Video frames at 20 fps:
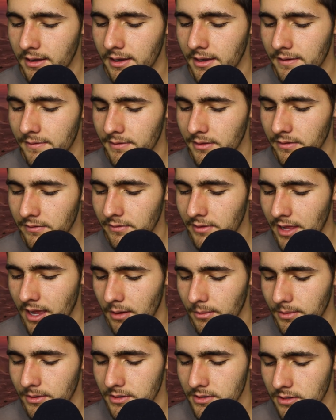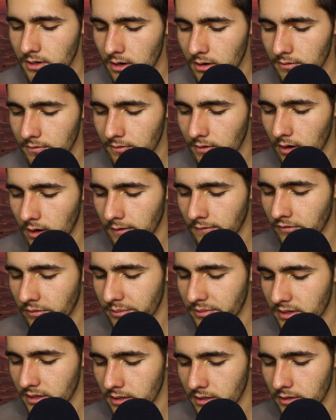If the flowers are far
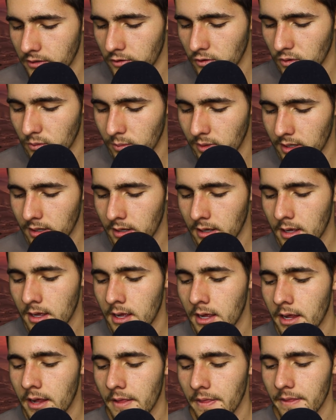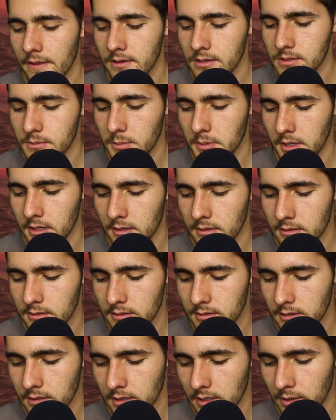from the cube, this
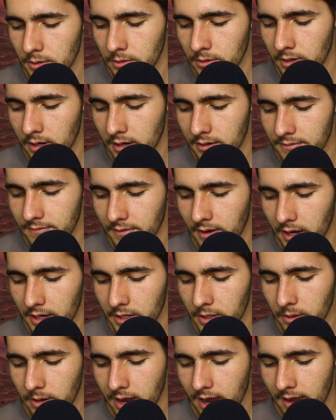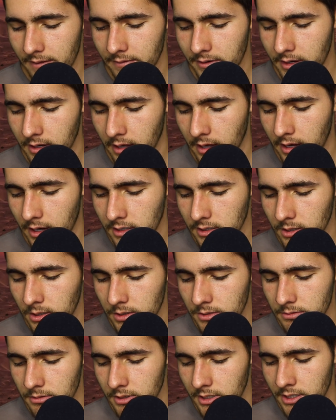means you do not value having a
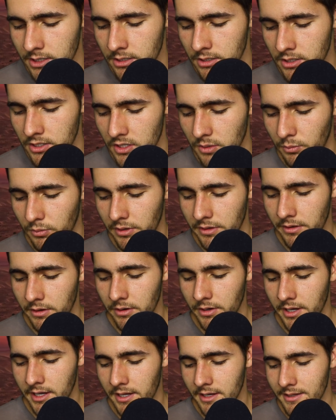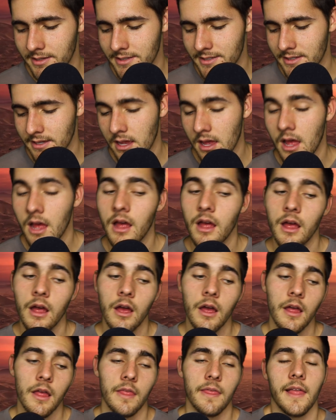close relationship with your kids.
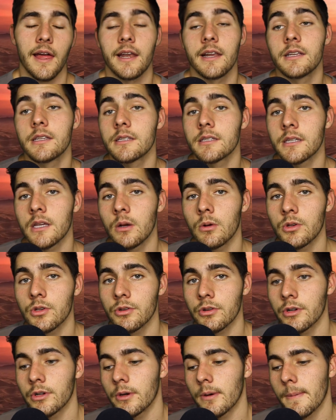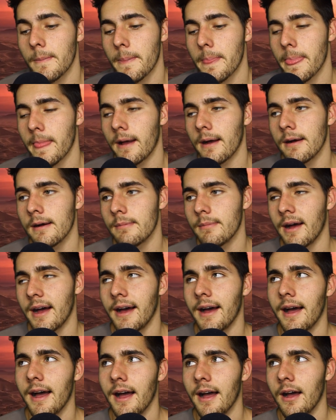That is so true.
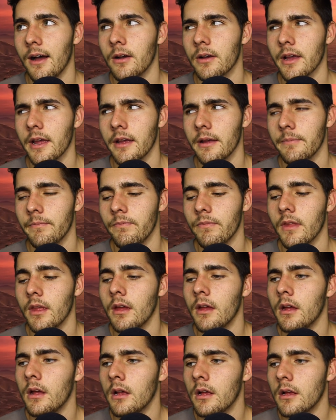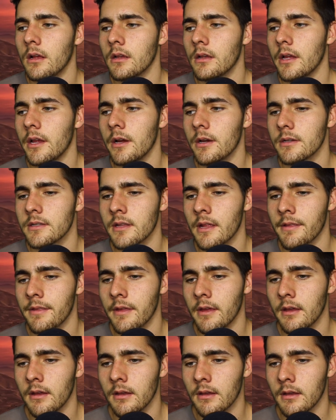Okay, here's the
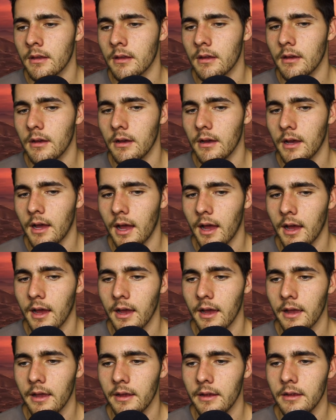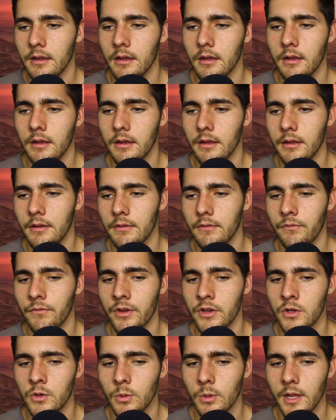thing. I
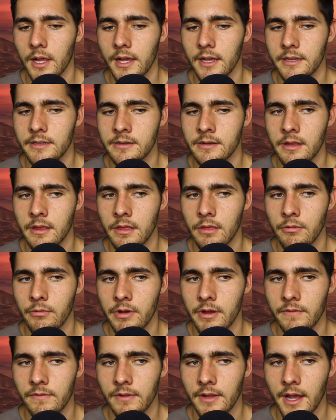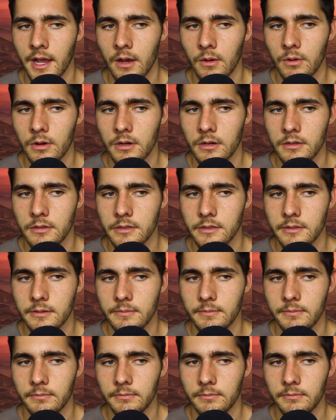visualized 3 flowers,